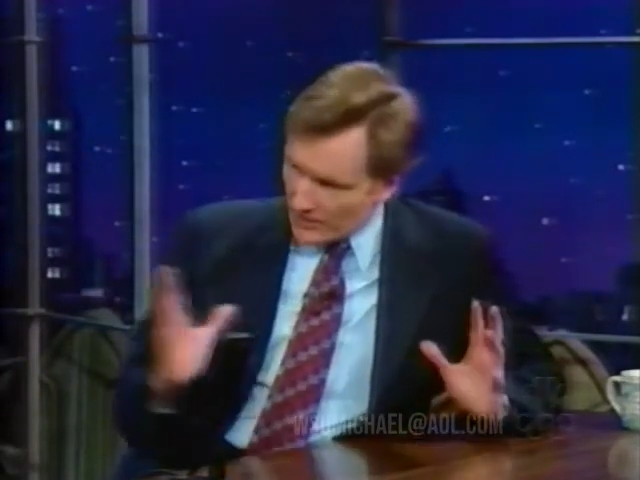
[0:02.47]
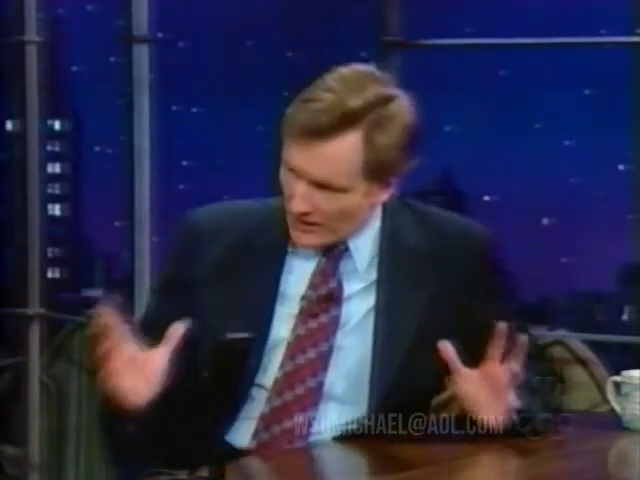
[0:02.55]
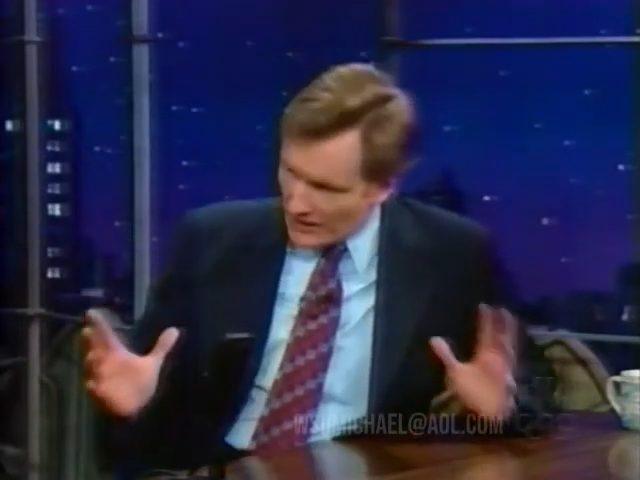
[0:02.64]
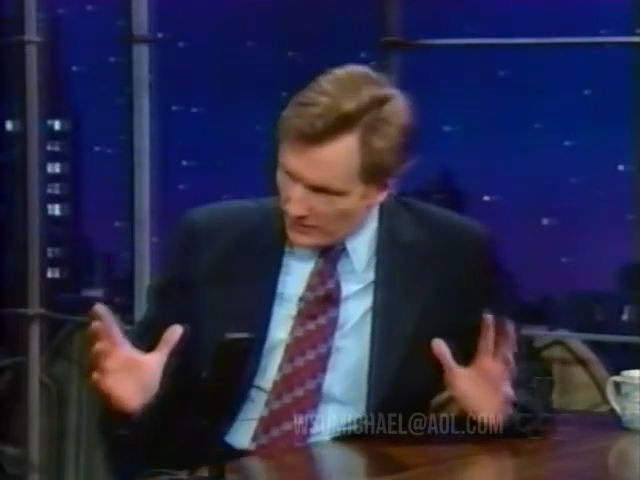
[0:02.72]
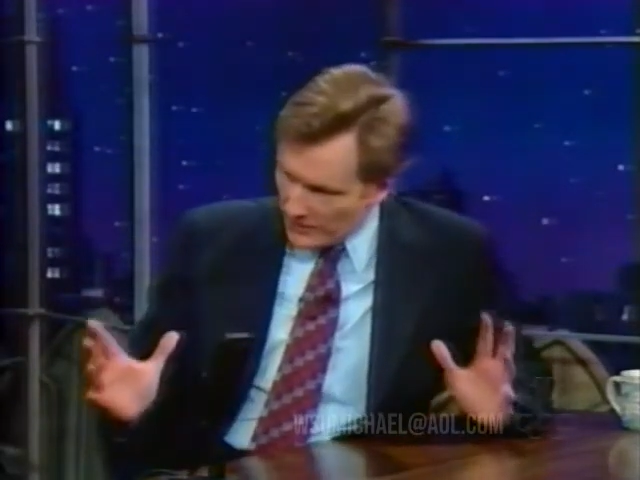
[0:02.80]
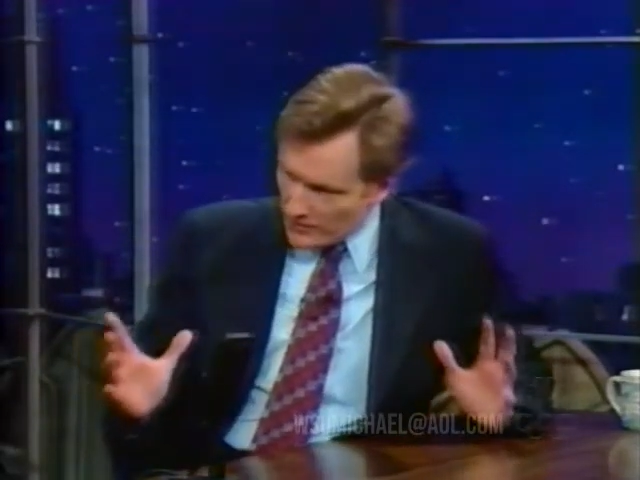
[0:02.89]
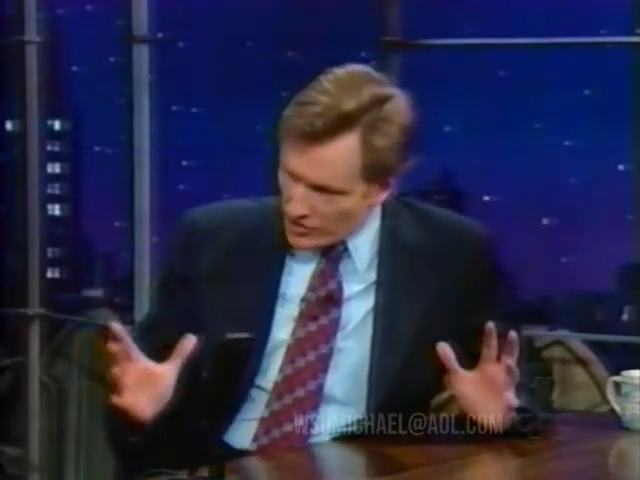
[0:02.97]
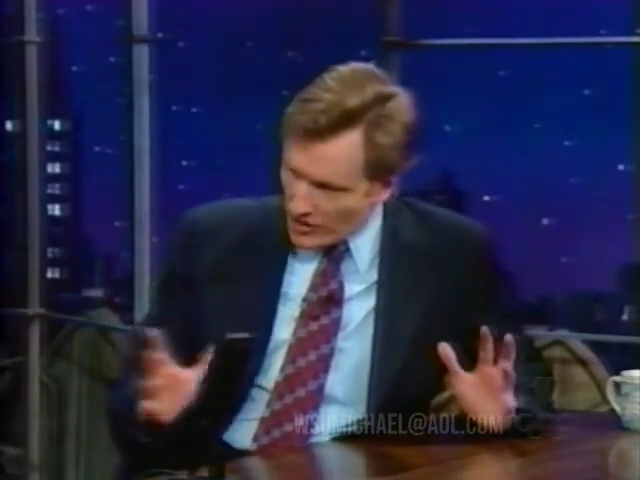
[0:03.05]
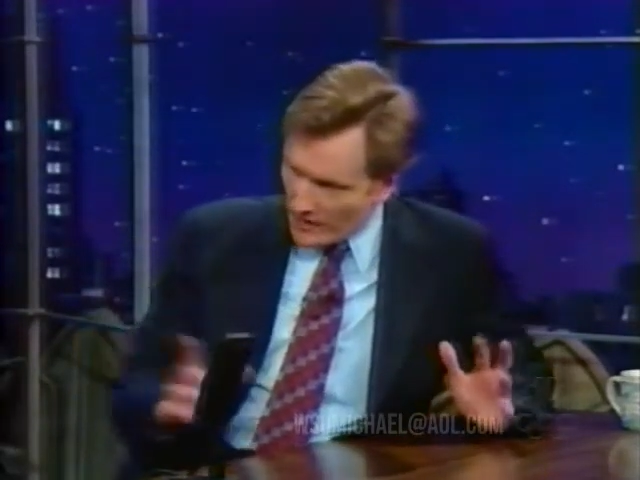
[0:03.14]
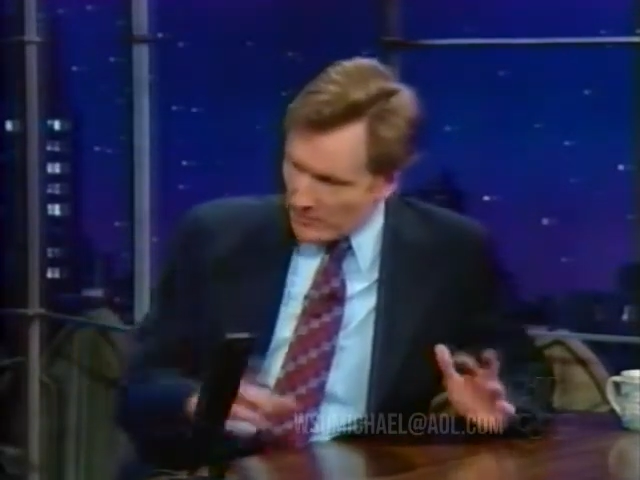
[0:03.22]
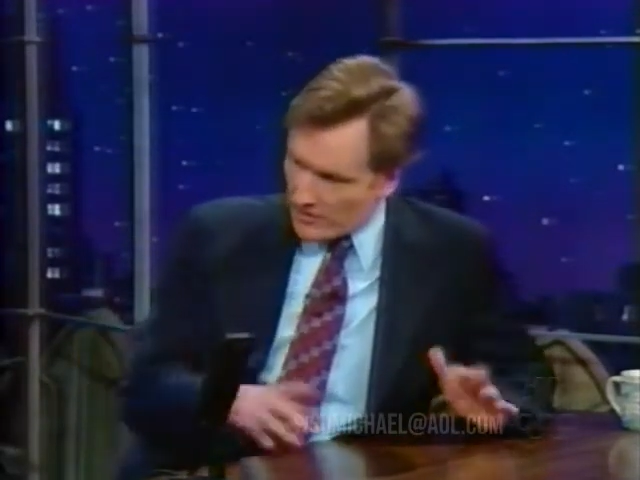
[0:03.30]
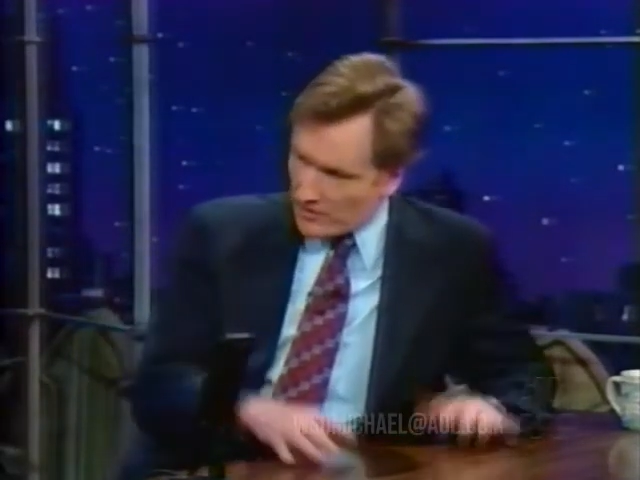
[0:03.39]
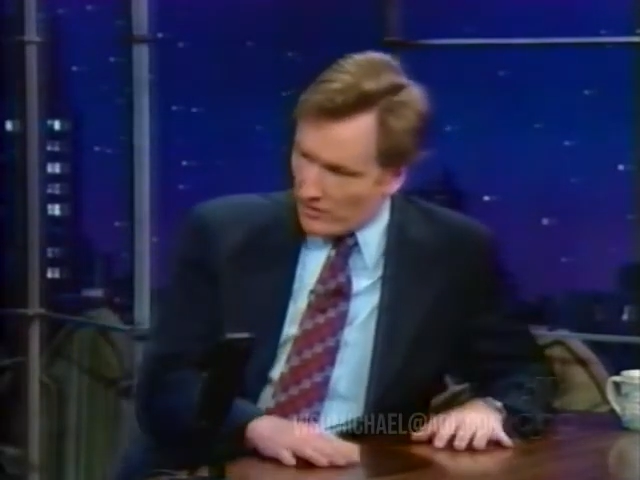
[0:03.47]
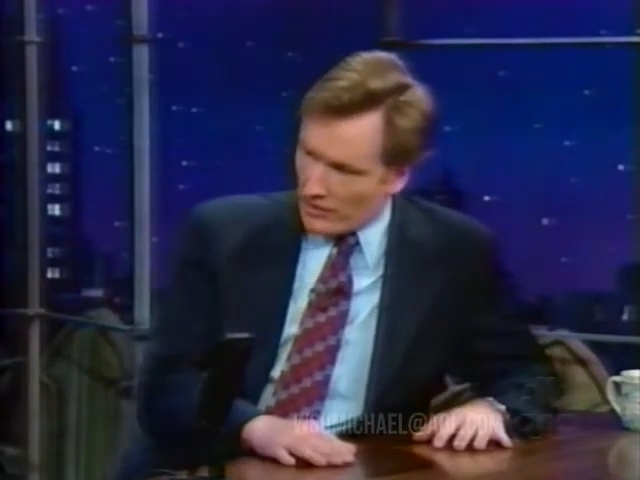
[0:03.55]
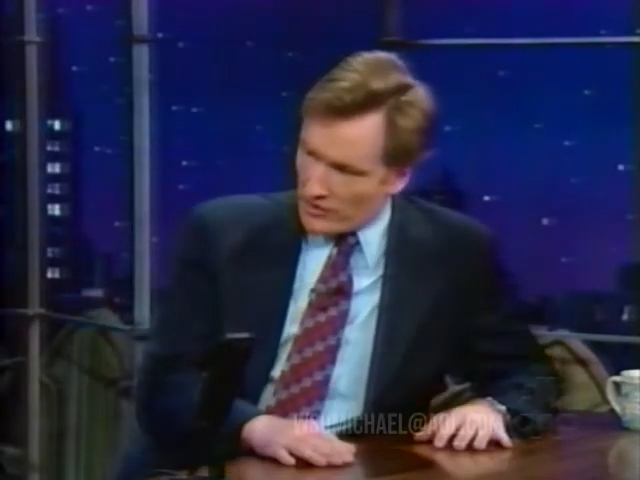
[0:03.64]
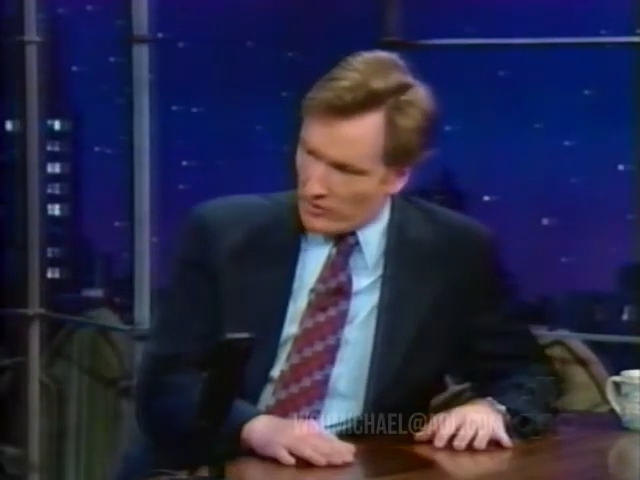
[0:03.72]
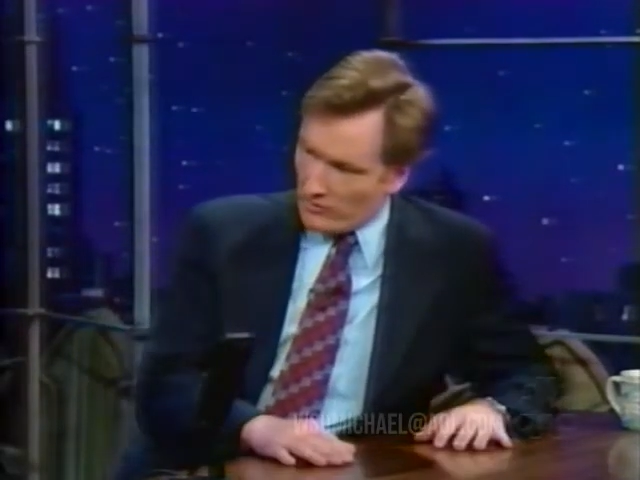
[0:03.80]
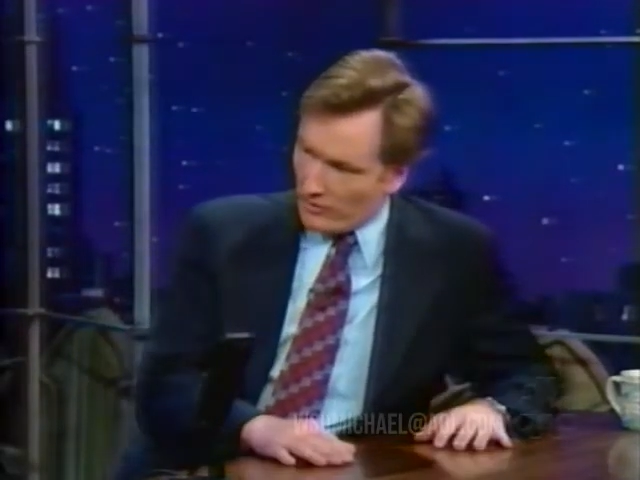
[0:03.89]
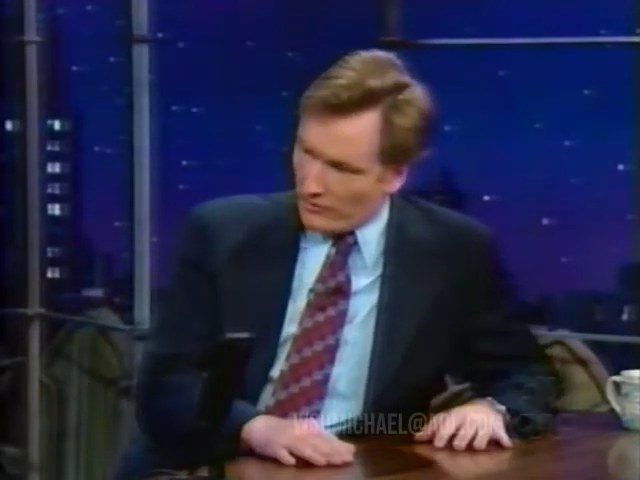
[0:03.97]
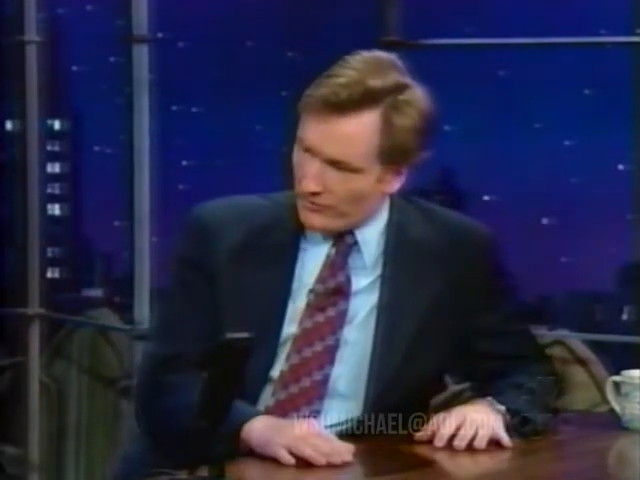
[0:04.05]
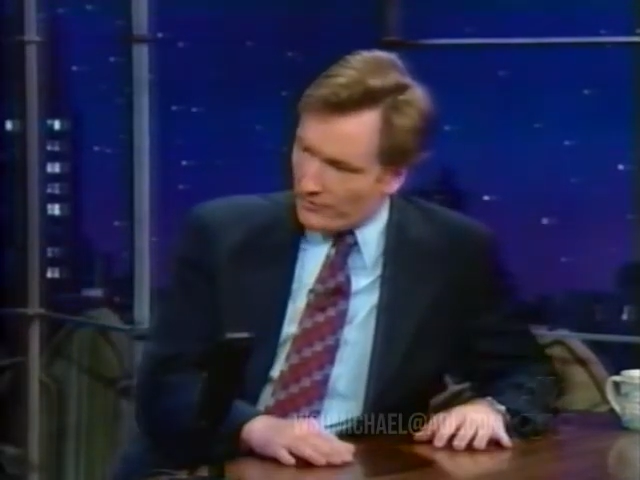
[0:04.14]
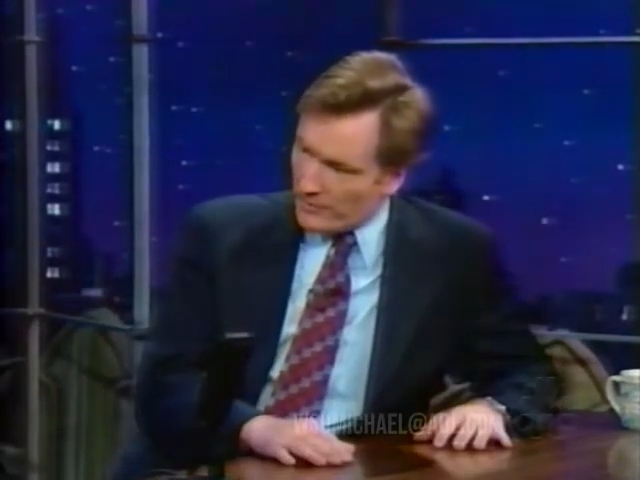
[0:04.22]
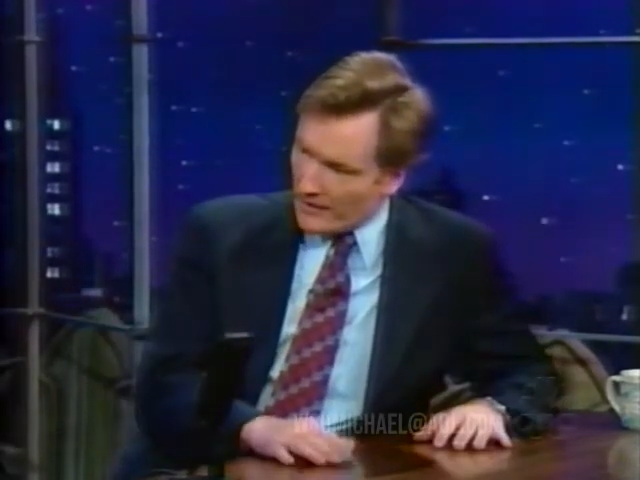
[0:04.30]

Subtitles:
to keep in shape as a talk show host?